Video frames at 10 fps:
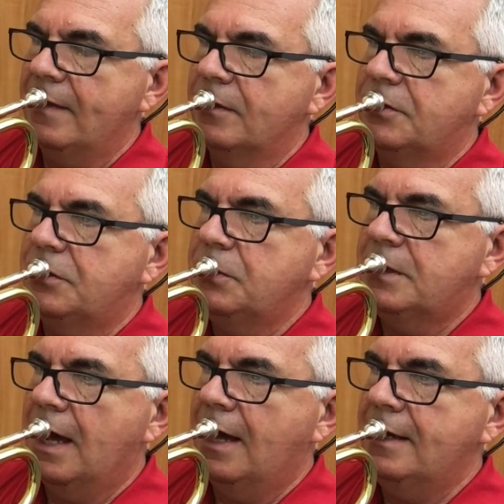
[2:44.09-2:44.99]
the two
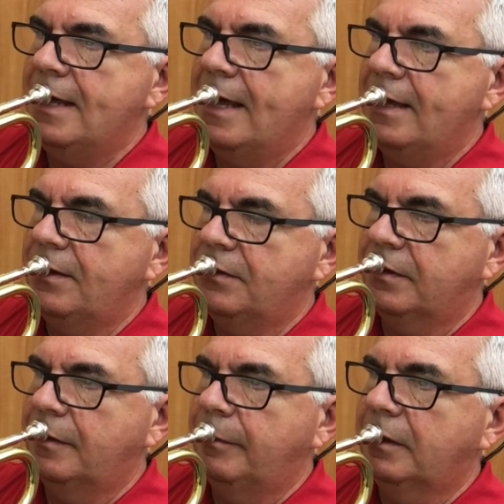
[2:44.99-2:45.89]
tied A's
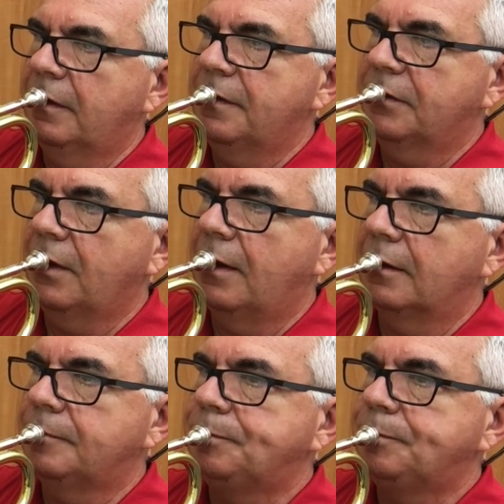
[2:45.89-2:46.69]
in the middle of the song.